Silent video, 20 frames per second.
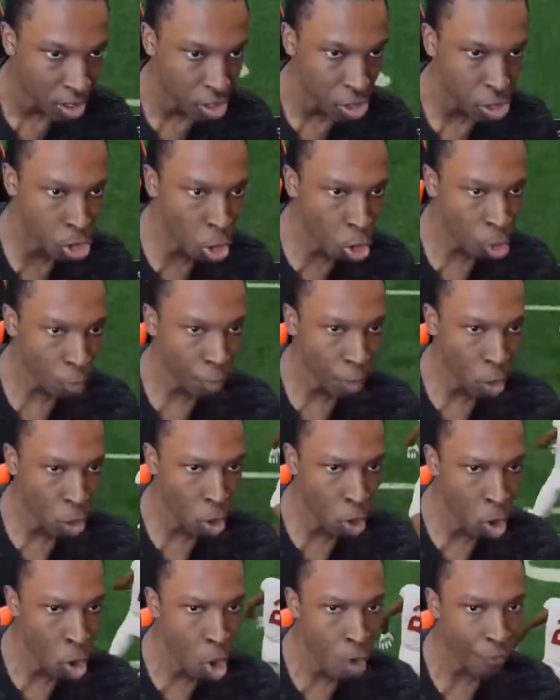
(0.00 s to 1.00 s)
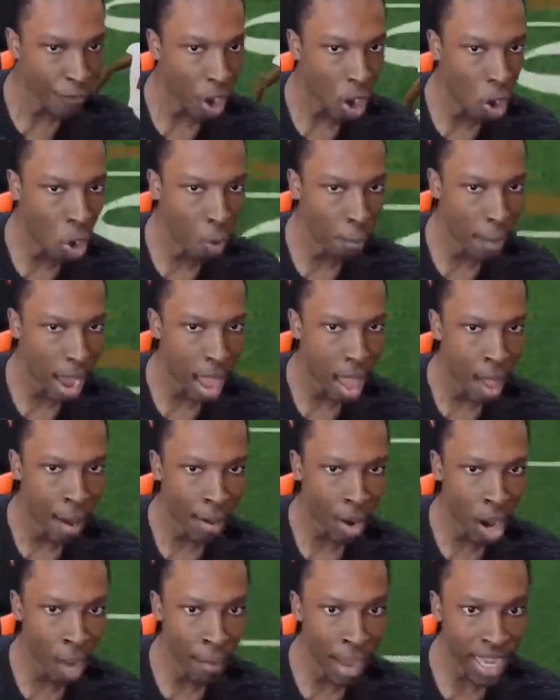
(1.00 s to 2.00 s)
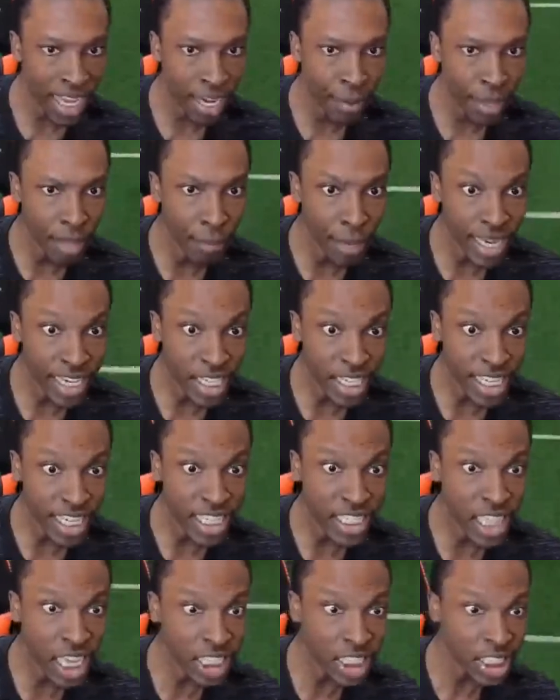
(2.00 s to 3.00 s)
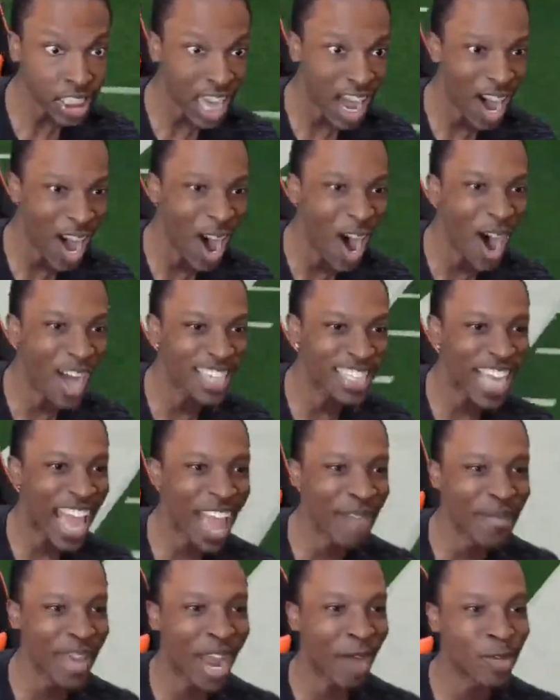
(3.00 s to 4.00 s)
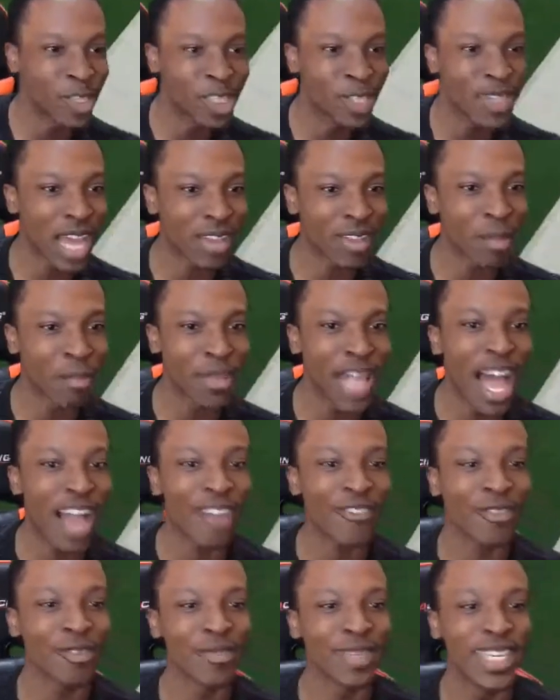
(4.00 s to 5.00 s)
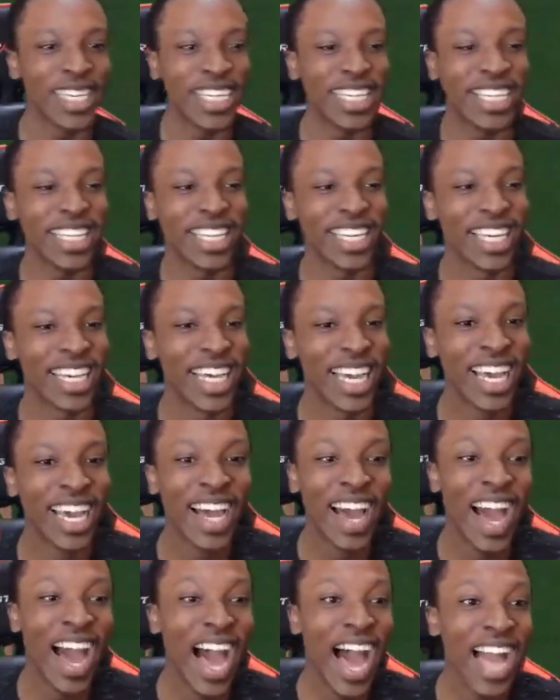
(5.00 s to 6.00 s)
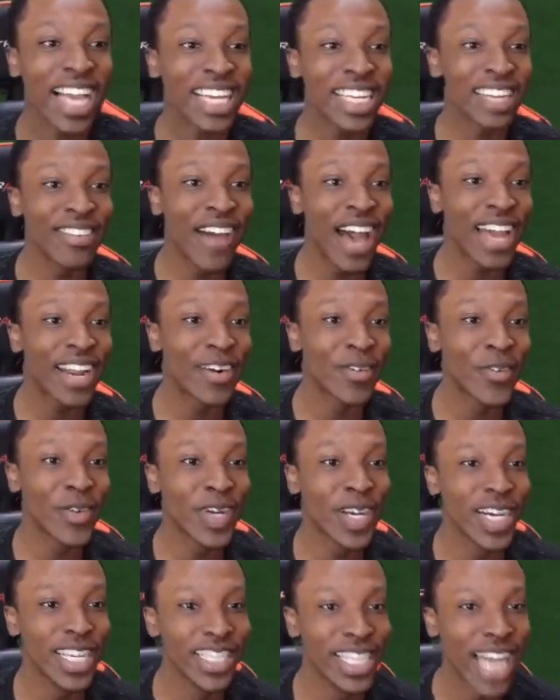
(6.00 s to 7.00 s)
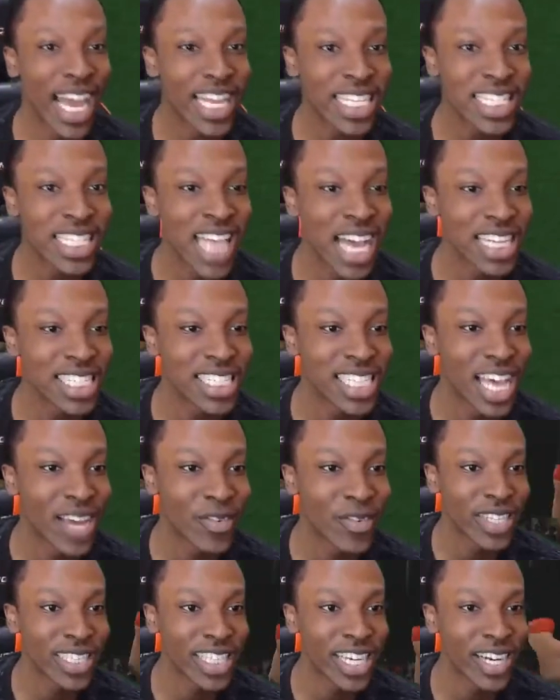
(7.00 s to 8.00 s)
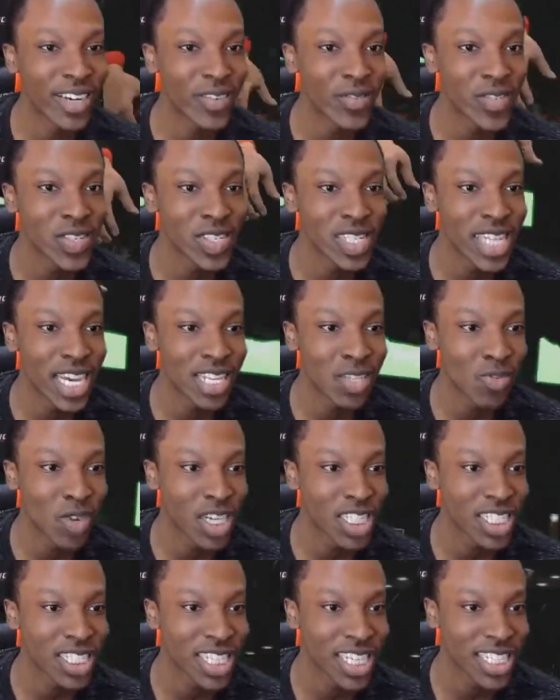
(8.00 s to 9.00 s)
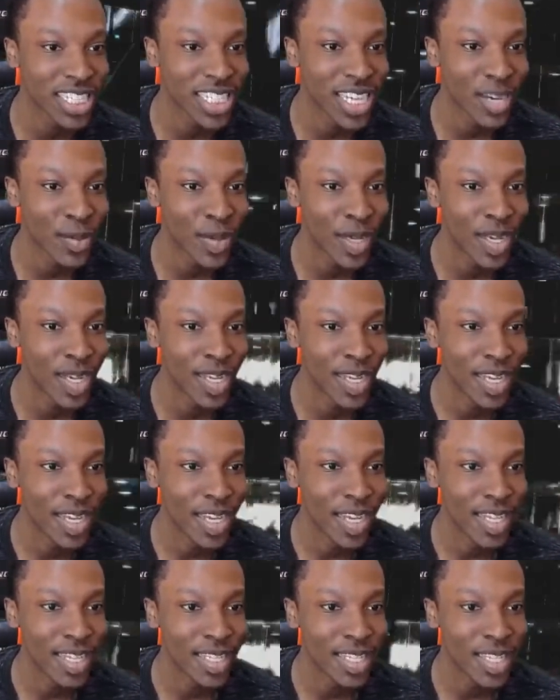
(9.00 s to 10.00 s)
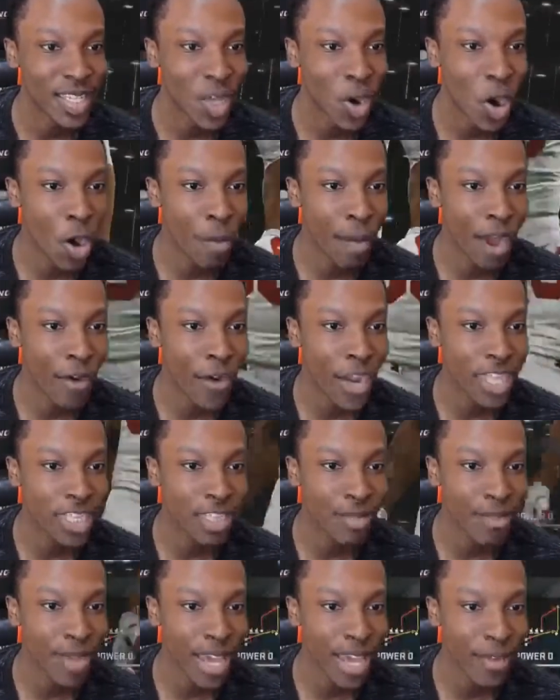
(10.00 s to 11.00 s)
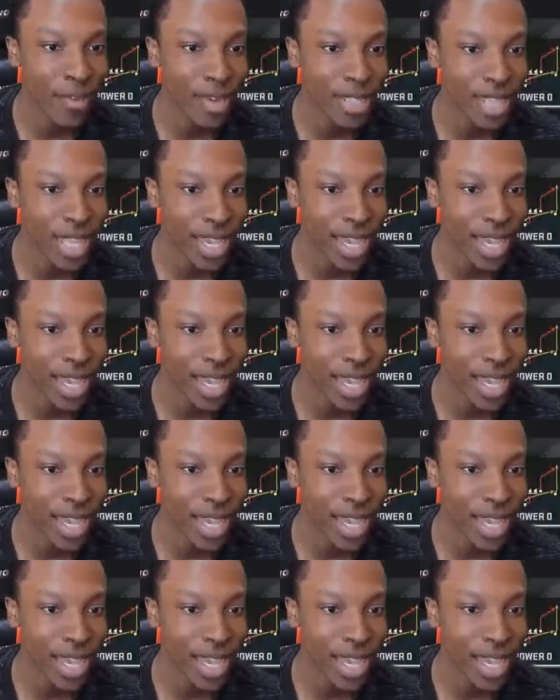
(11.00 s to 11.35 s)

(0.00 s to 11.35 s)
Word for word: Juke move! Oh my, bro, am I gonna, am I gonna get a touch? Oh, damn it, I wish you got the block for me. I could have had a real nice touchdown there. Real nice rushing touchdown to go on my resume. What the